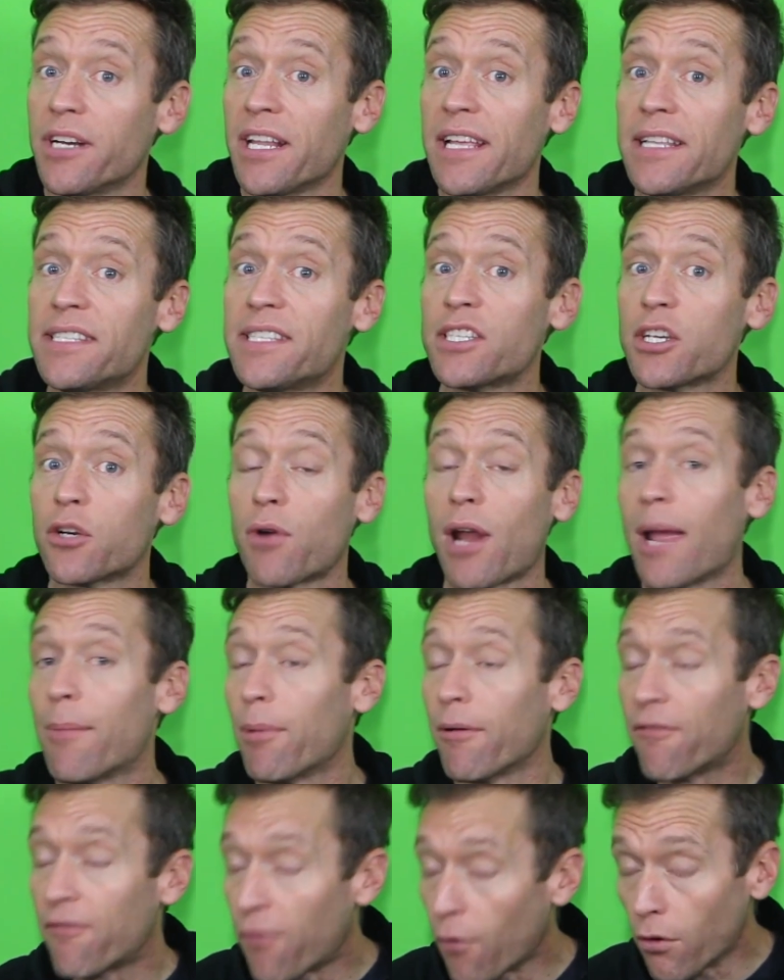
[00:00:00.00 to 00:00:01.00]
and Instagram,
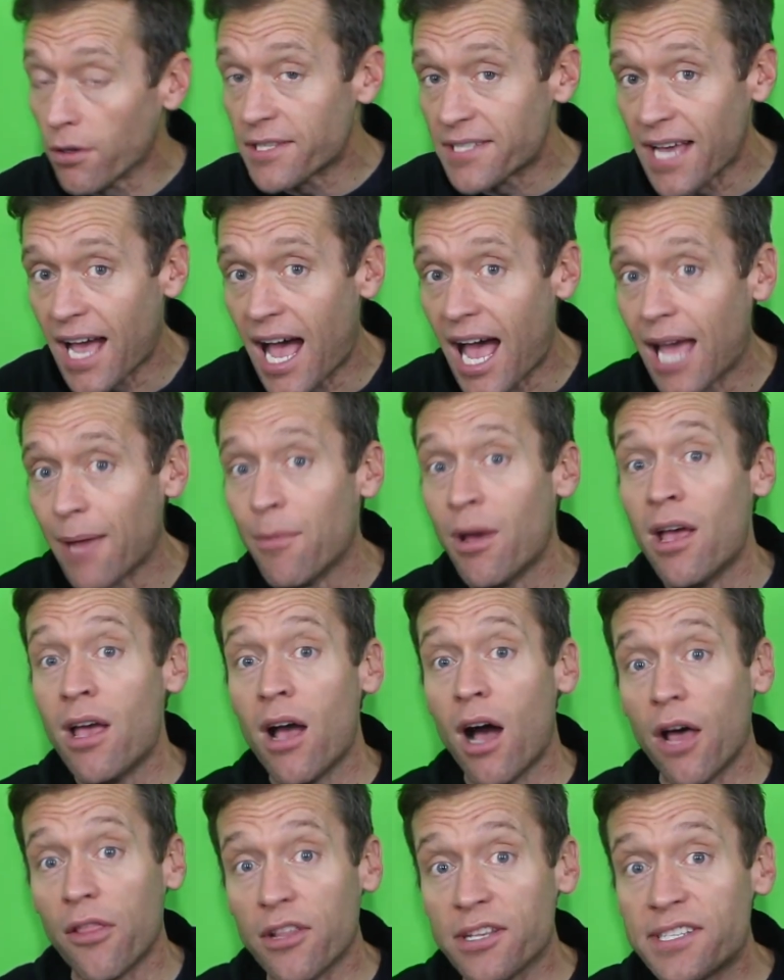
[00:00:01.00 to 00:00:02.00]
but full-time
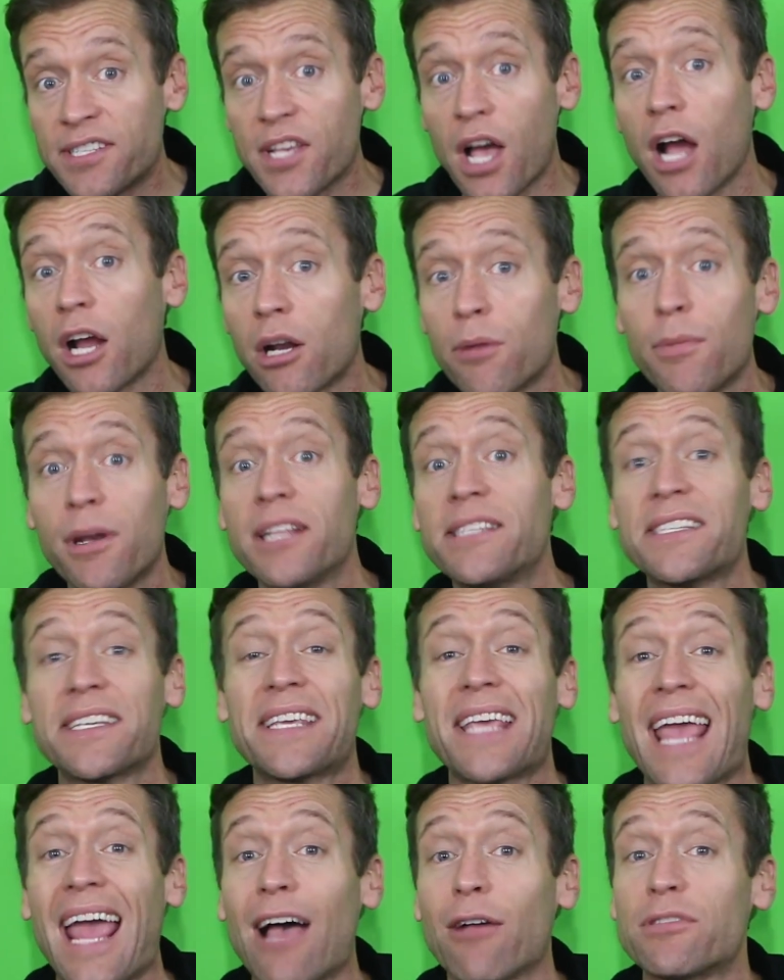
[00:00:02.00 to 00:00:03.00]
on the Soccer Minute's
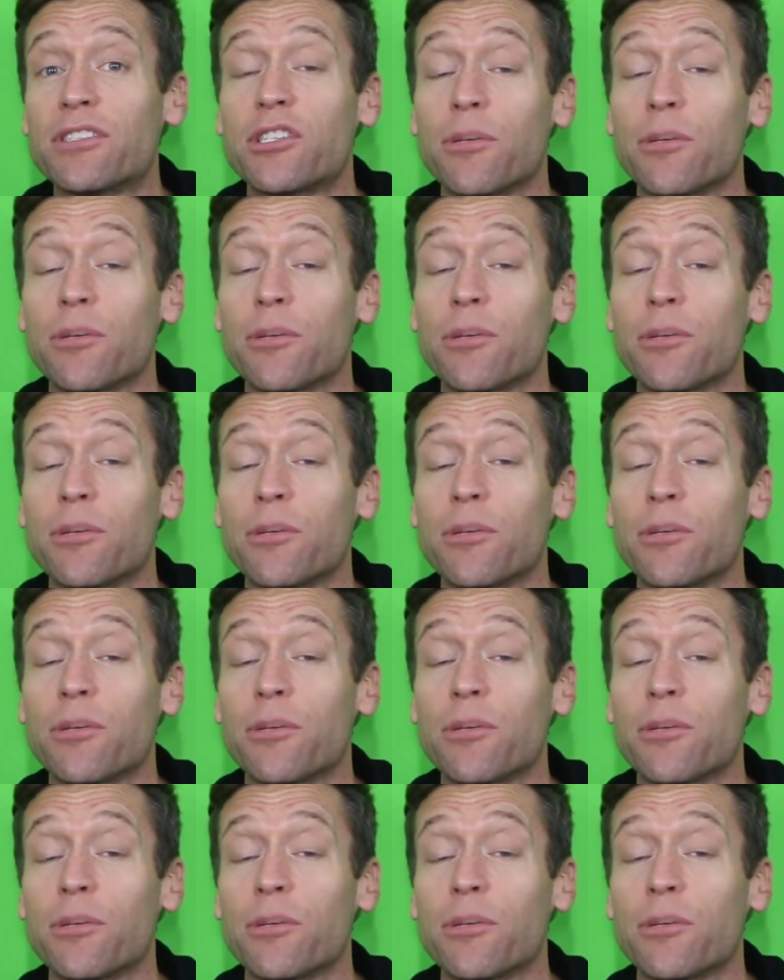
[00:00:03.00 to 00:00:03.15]
account.